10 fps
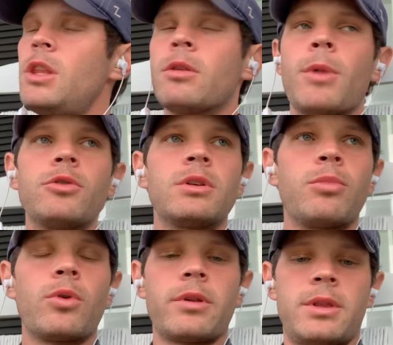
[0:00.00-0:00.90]
the most
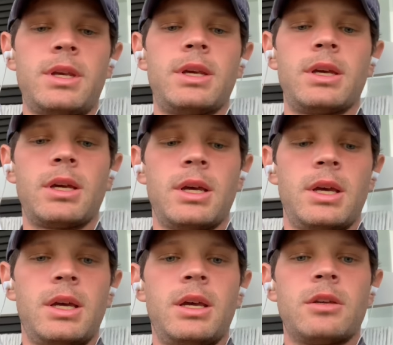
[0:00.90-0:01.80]
important thing
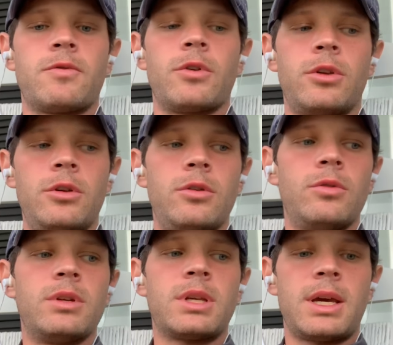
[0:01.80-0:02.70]
is for you
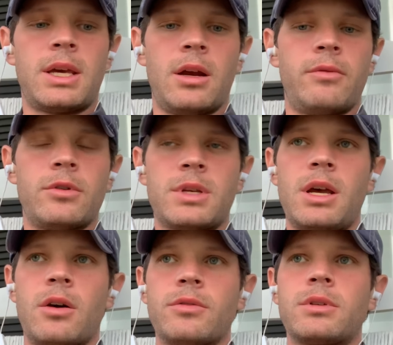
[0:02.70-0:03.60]
to take care of
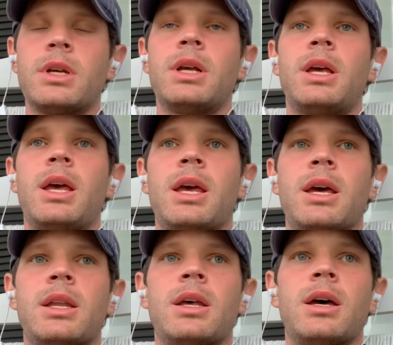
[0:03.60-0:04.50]
yourselves
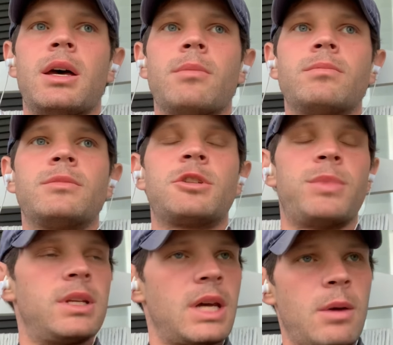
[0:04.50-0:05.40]
and uh,
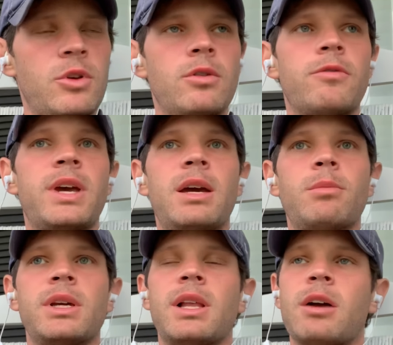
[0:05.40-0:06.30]
spend time with your
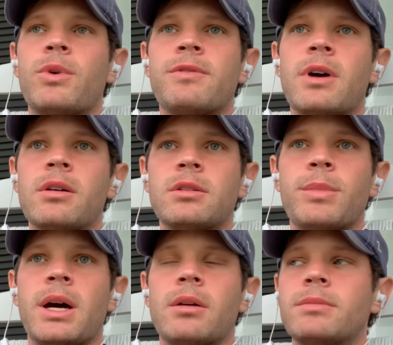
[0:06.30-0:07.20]
family, like we've talked
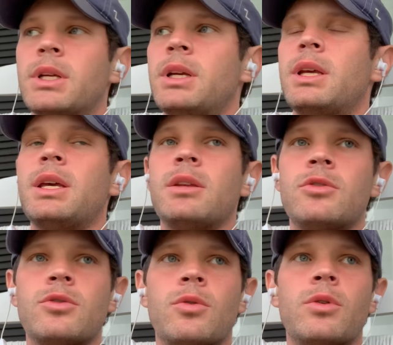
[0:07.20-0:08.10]
about.
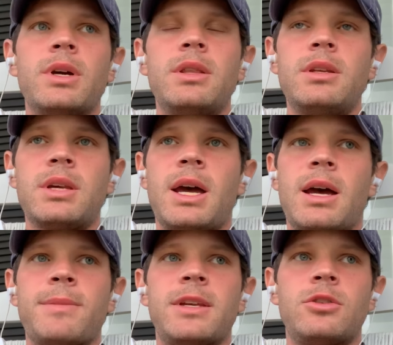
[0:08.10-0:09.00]
Enjoy the
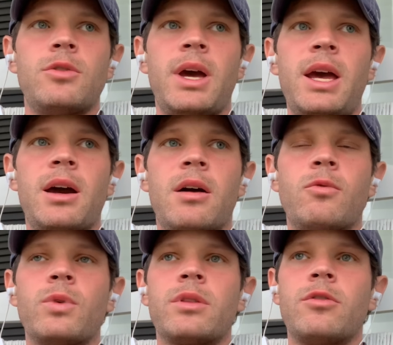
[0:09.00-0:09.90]
time that you have
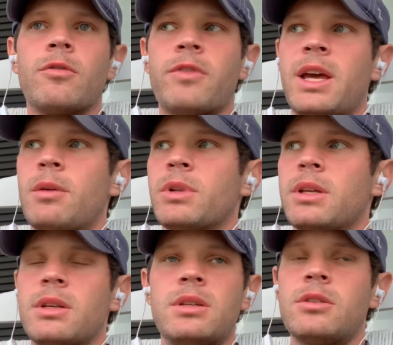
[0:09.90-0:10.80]
with your family.
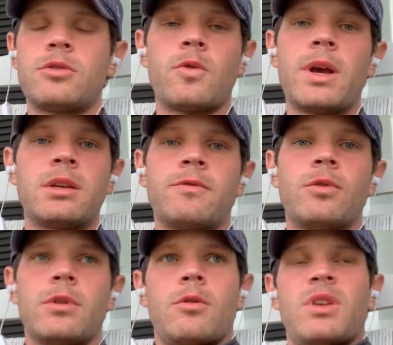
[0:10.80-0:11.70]
This is
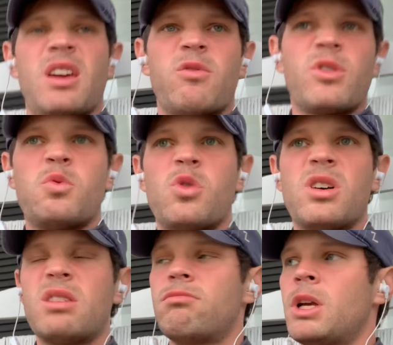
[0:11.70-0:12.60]
stressful on
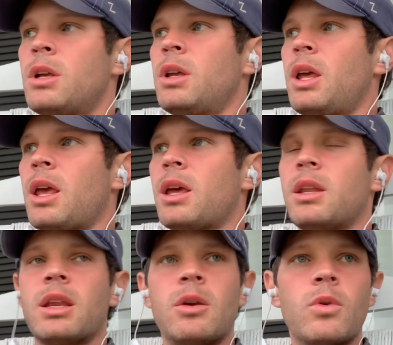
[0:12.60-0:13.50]
everyone, and
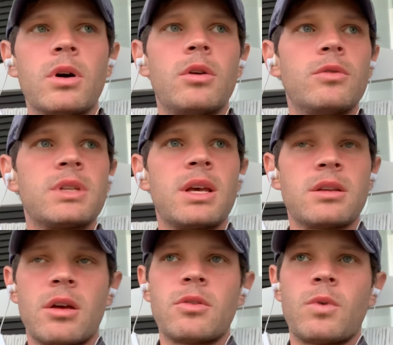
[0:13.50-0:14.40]
anyone who says
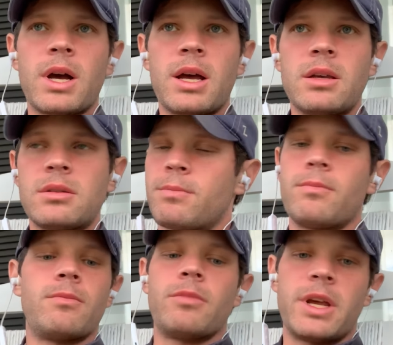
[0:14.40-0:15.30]
otherwise,
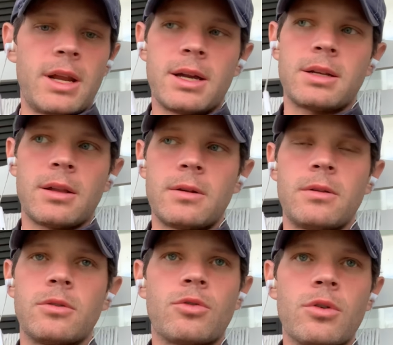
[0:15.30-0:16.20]
they're not telling you
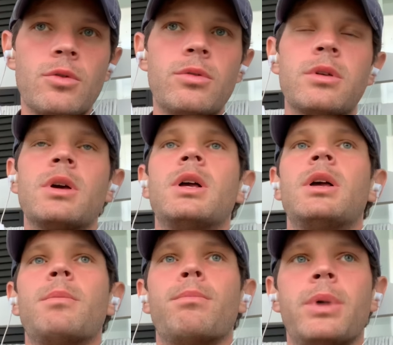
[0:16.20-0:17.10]
the truth,
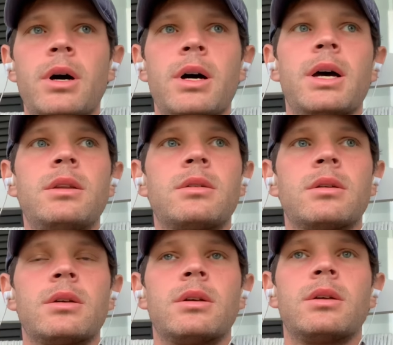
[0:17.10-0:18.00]
but
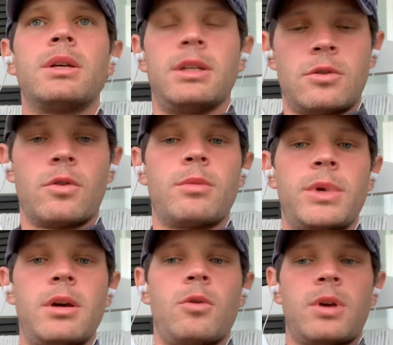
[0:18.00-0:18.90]
it's going to
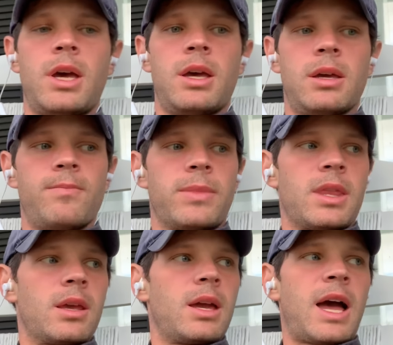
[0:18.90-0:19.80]
be okay.
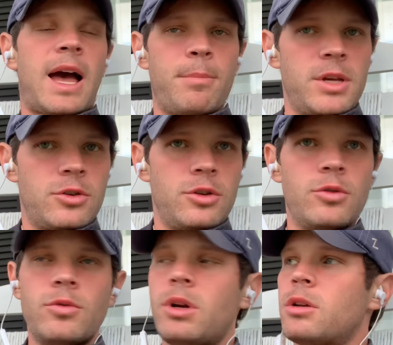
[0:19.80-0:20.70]
I miss
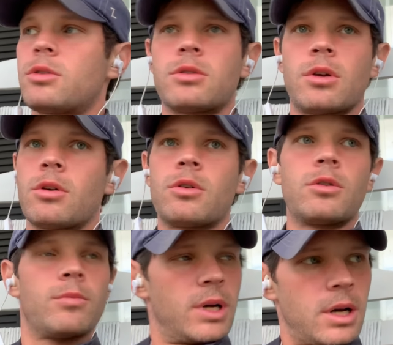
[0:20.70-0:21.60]
you so
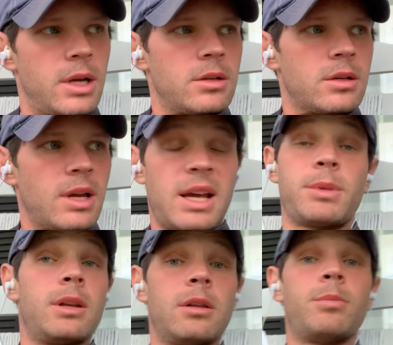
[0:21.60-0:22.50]
much. I'm
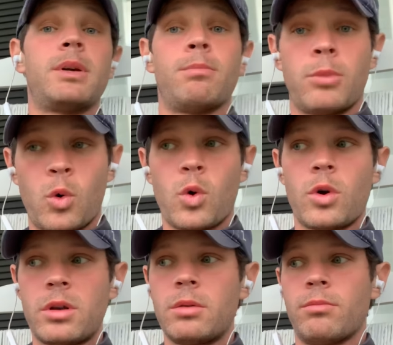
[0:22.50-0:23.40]
getting a little bit
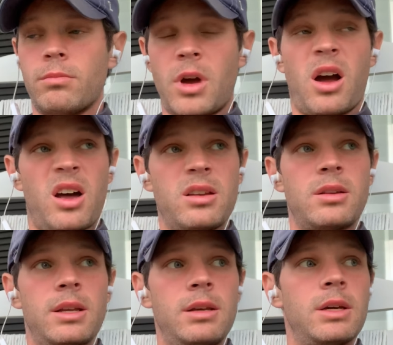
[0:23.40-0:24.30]
bored,
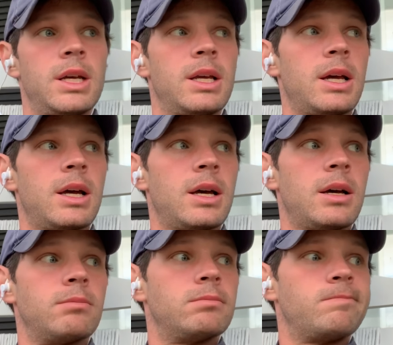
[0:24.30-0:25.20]
honestly. Um,